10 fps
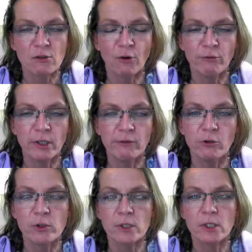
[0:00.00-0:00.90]
So that's
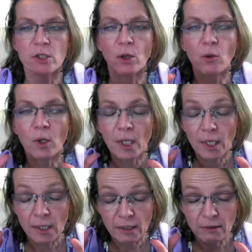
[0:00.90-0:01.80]
really worth it.
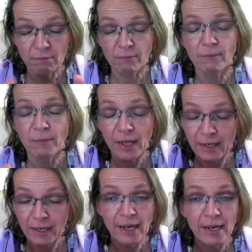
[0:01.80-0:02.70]
So
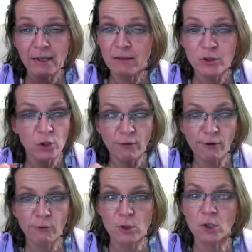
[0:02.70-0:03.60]

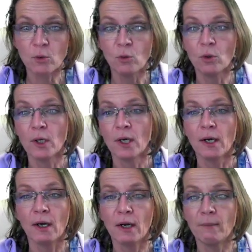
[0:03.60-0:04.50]
any server would
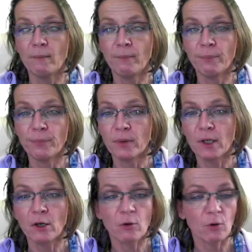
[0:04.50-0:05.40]
do,
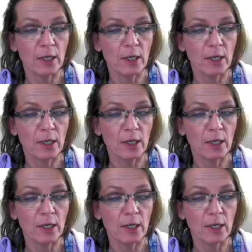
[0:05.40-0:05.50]
I